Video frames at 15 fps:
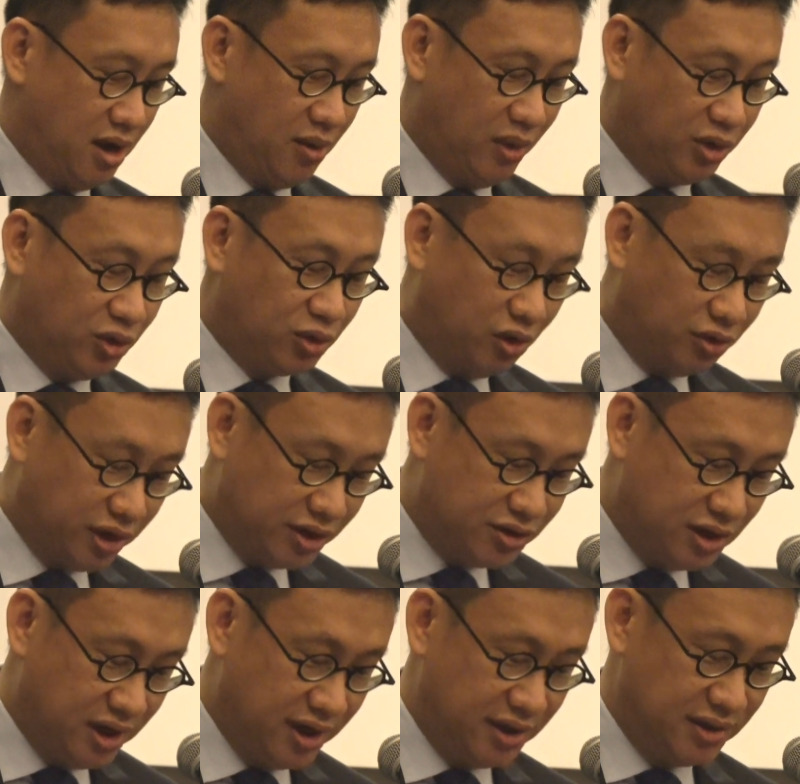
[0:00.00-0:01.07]
I want to
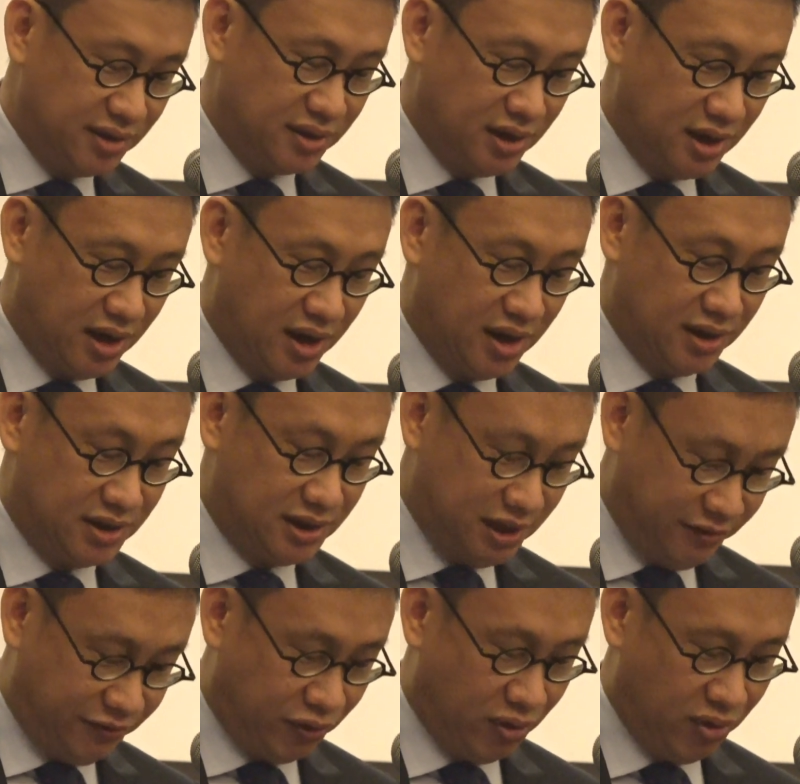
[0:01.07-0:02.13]
congratulate
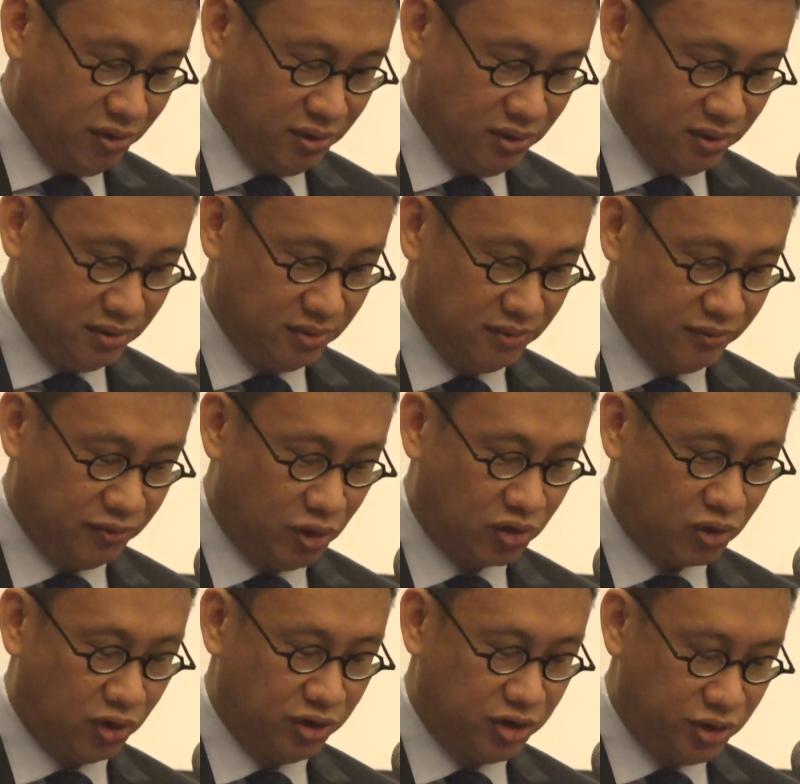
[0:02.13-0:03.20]
C4
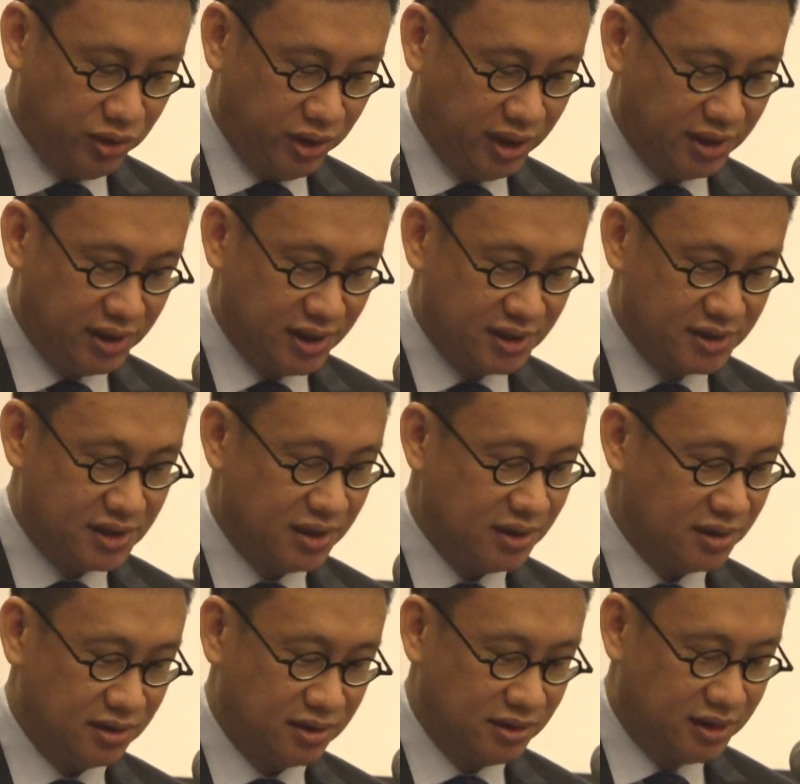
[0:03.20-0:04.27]
for continuing this
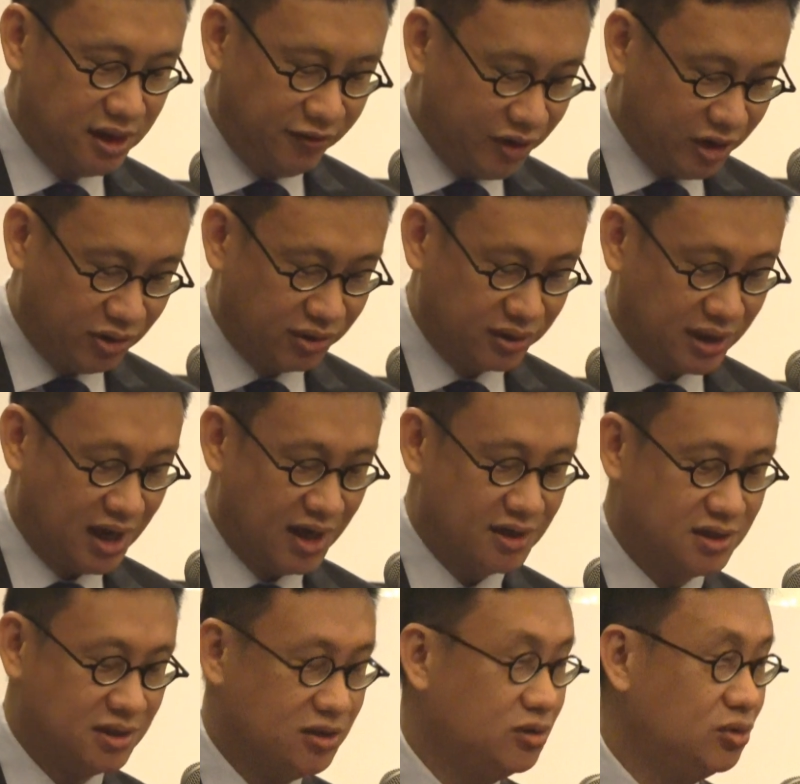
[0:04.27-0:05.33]
difficult
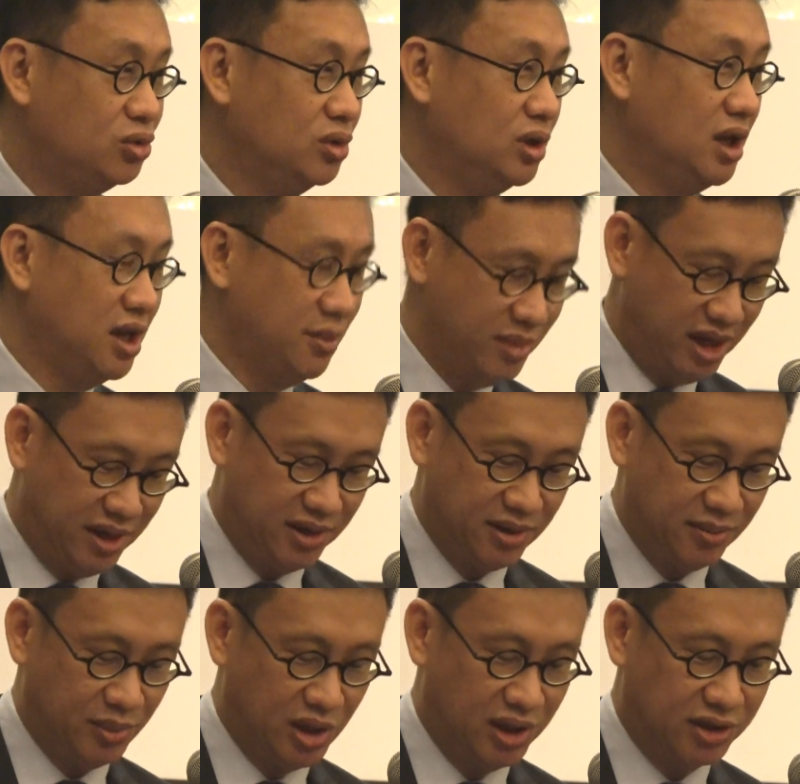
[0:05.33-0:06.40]
task to
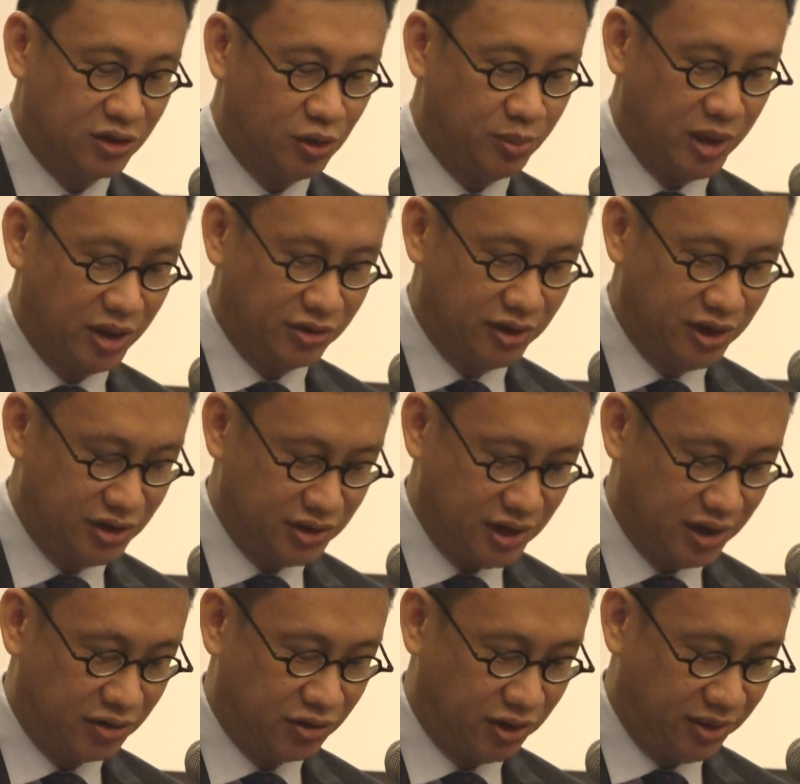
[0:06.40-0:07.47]
eliminate political patronage
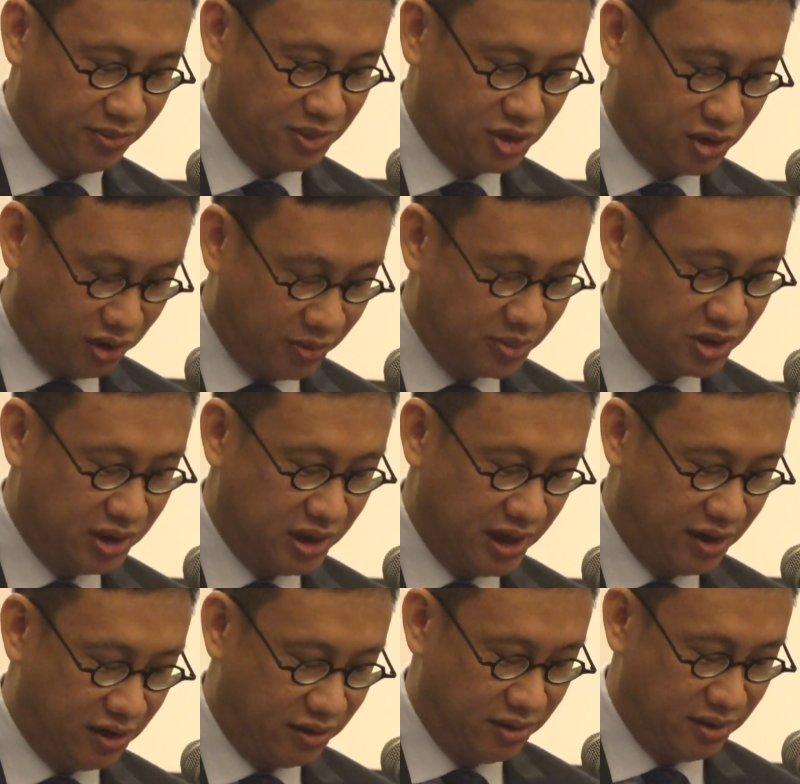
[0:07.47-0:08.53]
and corruption
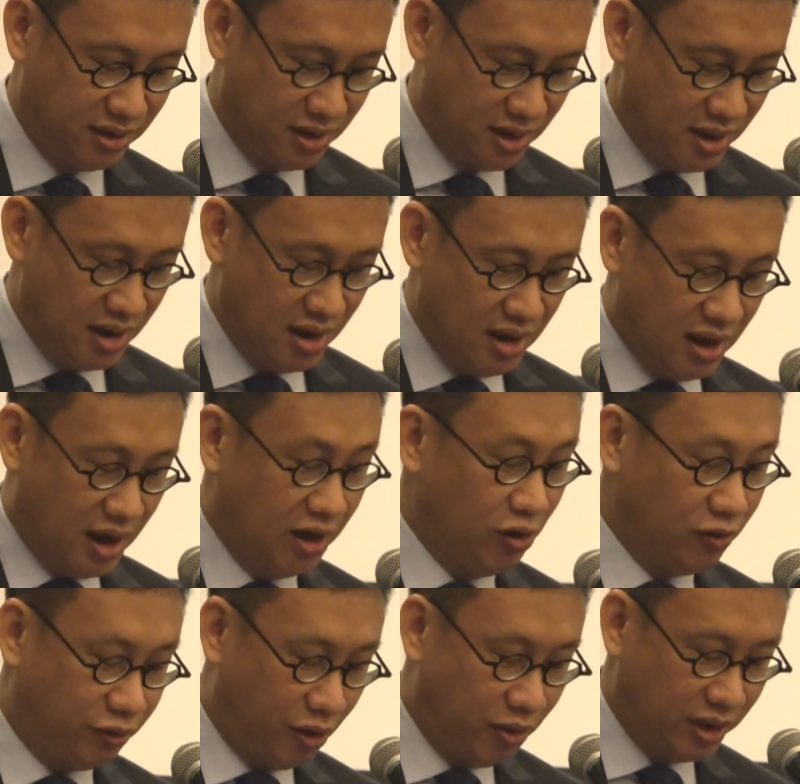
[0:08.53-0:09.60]
here. I
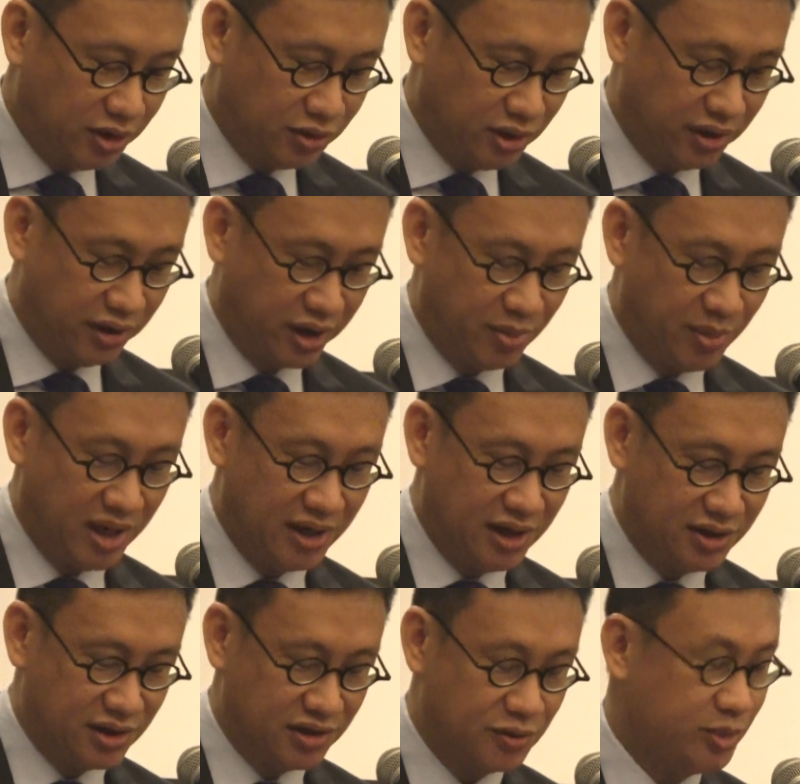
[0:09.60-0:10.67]
look forward to the
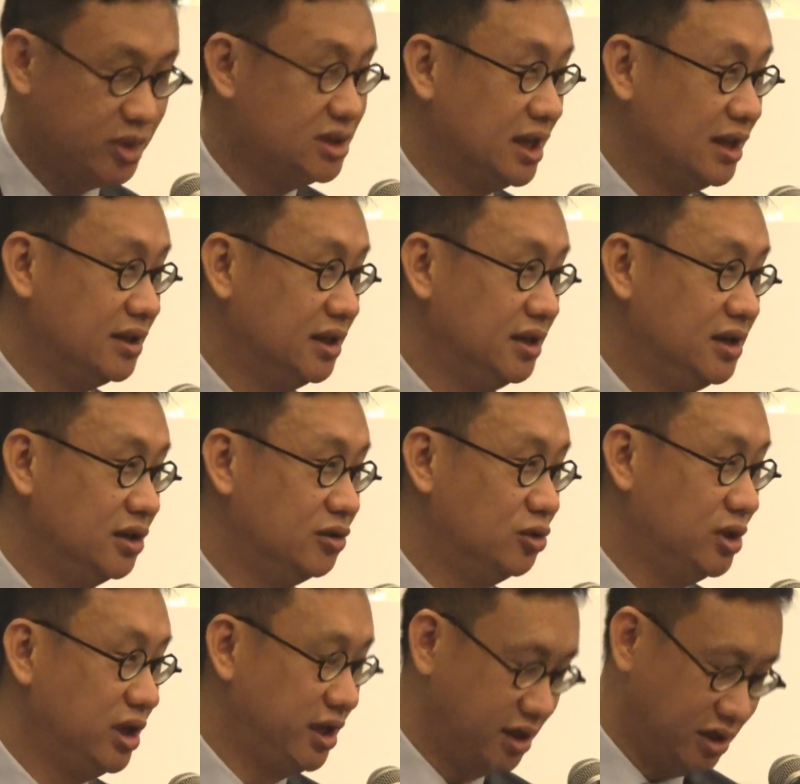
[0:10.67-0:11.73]
recommendations presented here
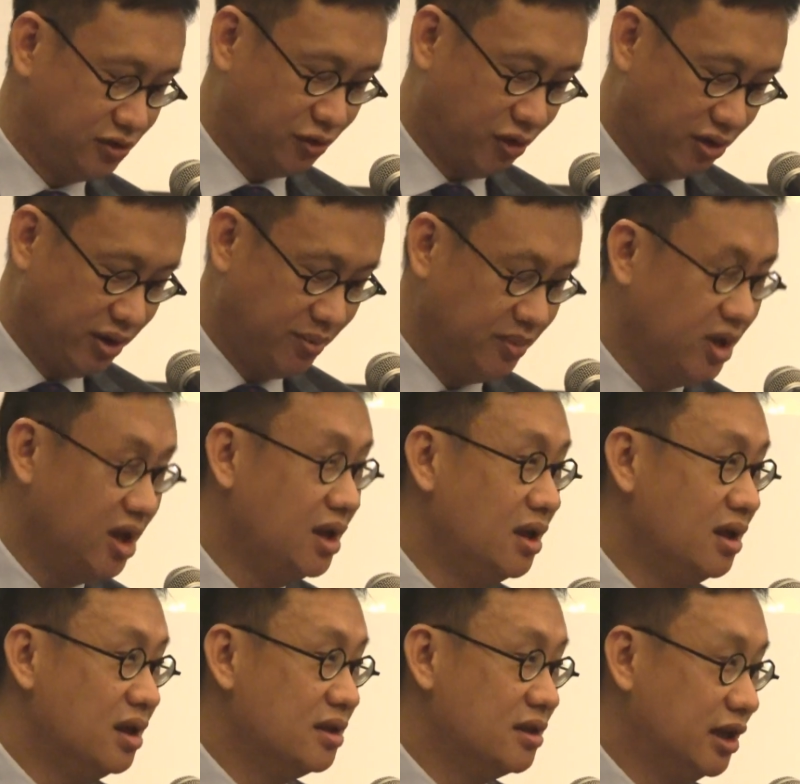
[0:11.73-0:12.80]
today in this forum.
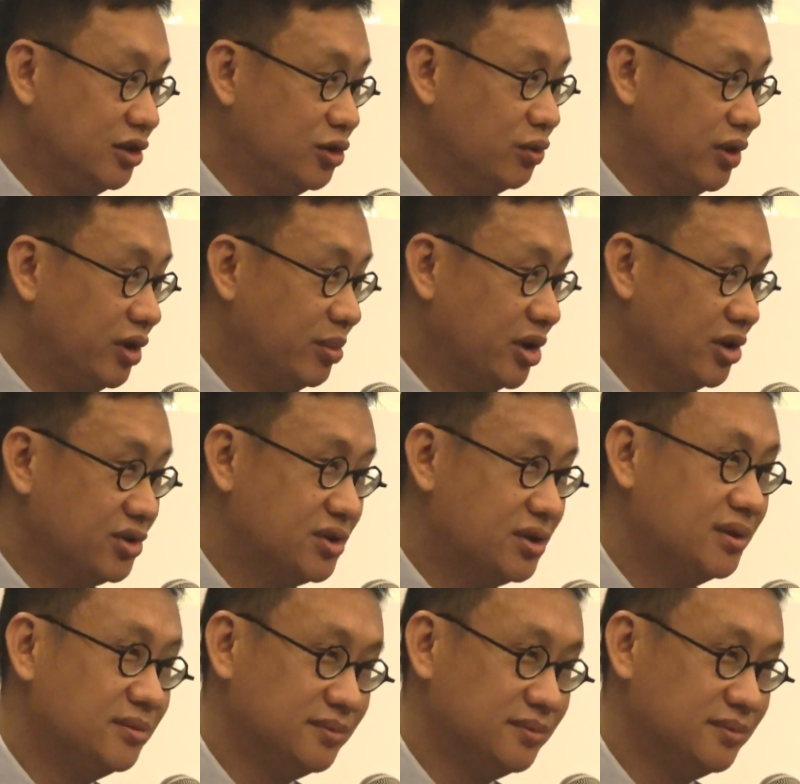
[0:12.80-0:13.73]
Thank you very much.